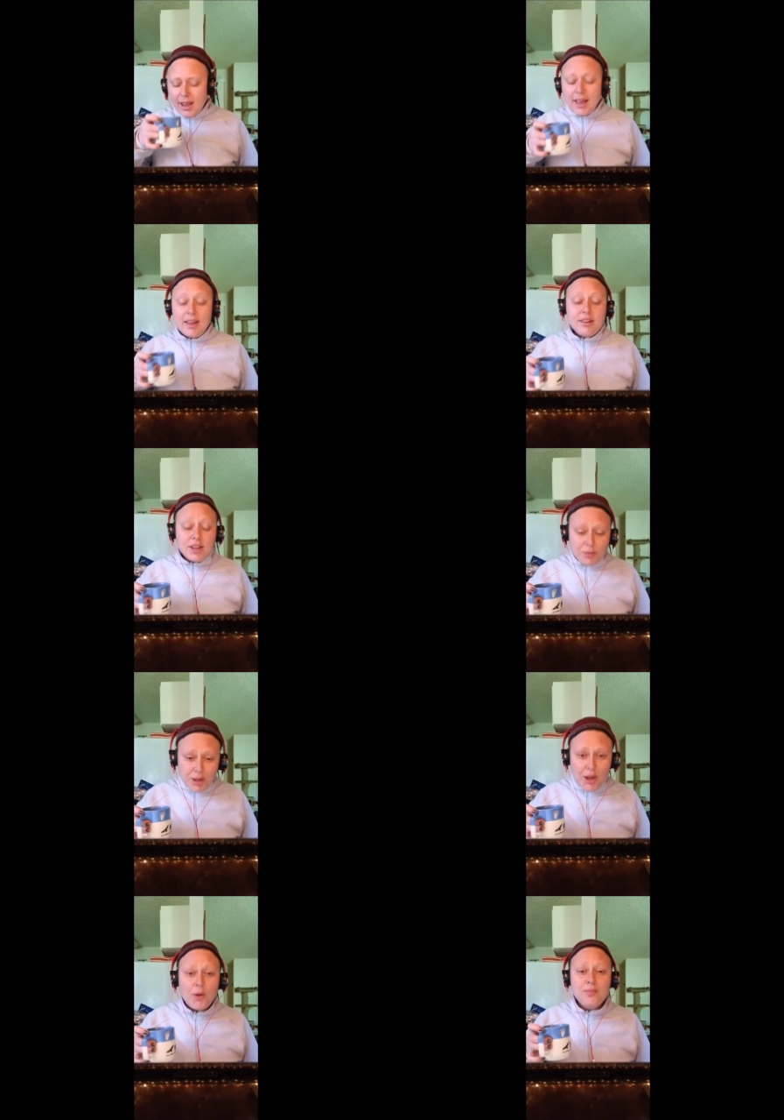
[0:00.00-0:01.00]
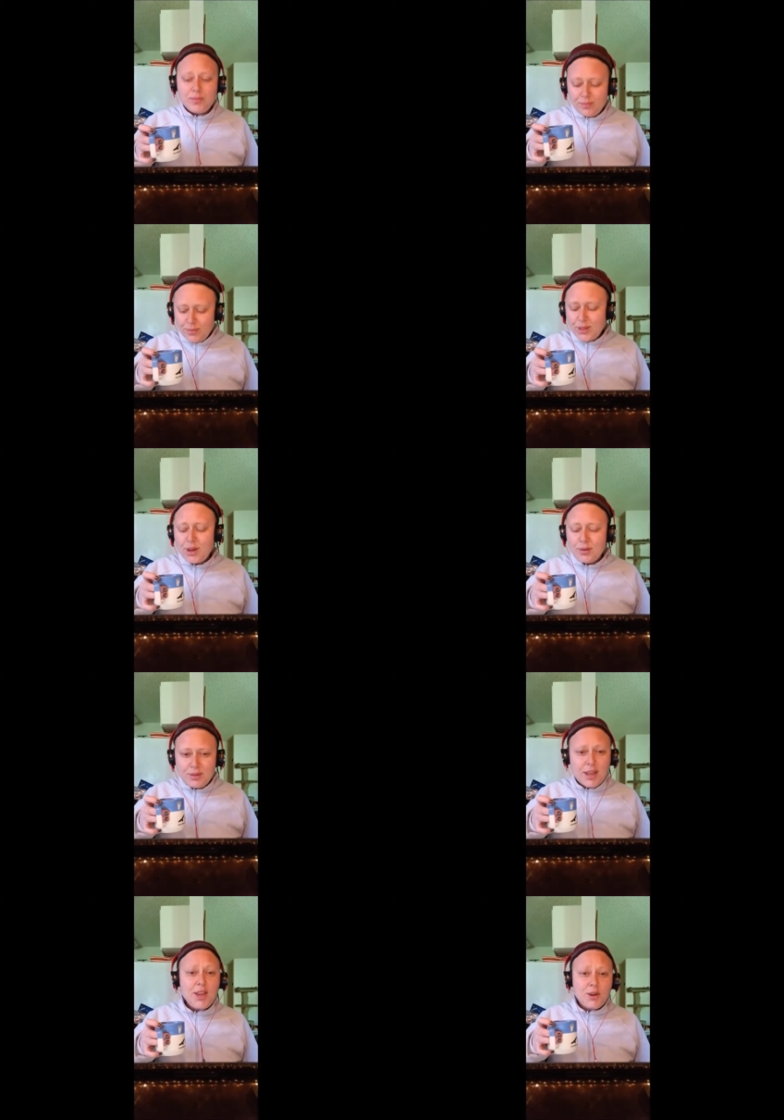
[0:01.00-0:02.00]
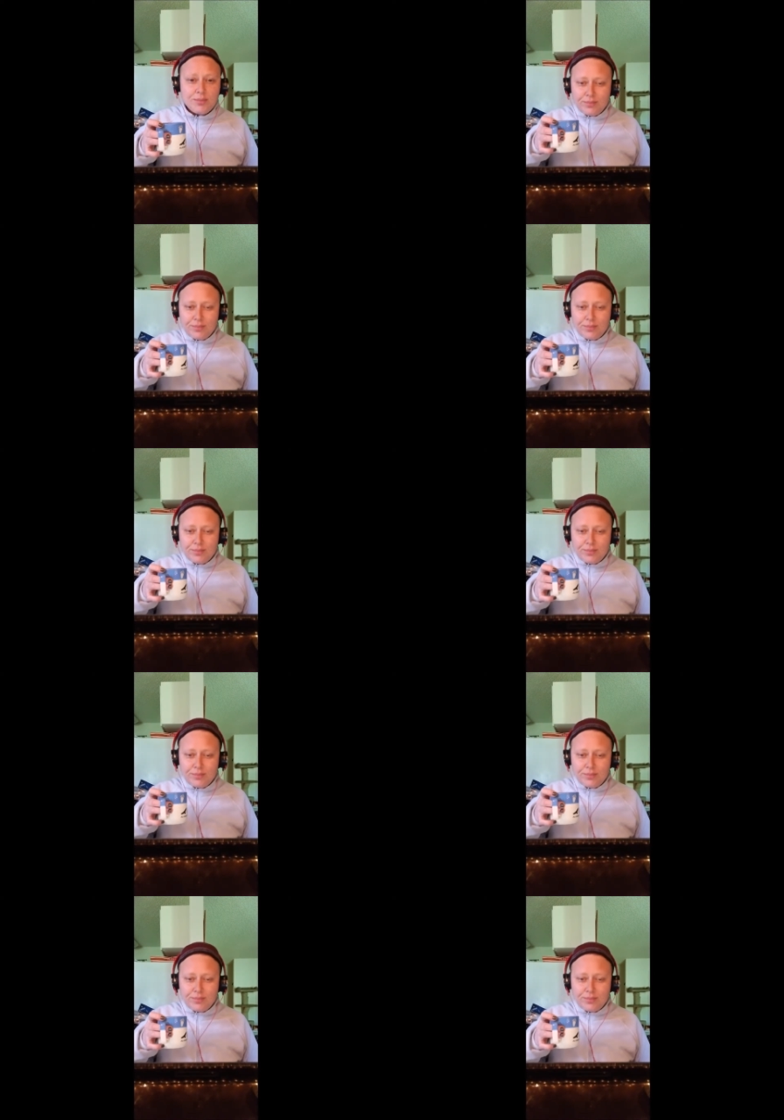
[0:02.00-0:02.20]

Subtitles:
And here we go. So, thank you.